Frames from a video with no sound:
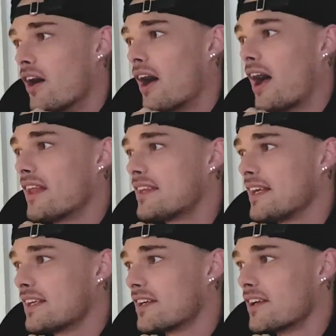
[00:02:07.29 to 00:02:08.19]
I
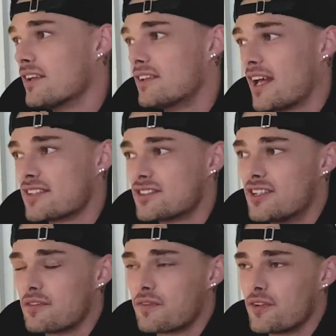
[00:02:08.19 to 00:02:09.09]
think that's
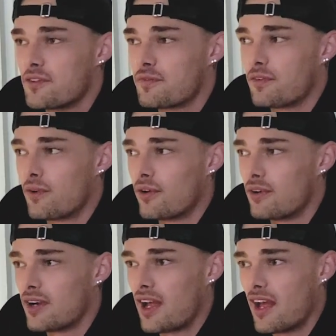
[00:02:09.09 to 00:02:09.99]
different
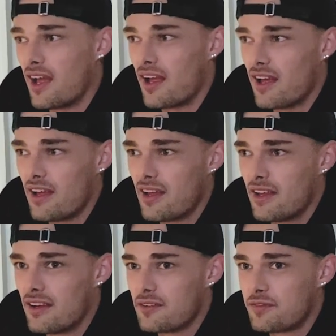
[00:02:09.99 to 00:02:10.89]
for
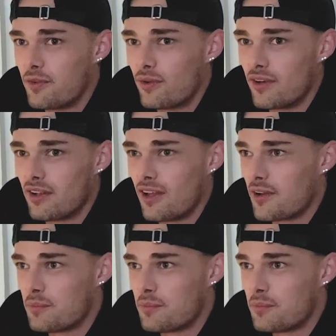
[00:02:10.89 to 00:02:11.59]
a lot of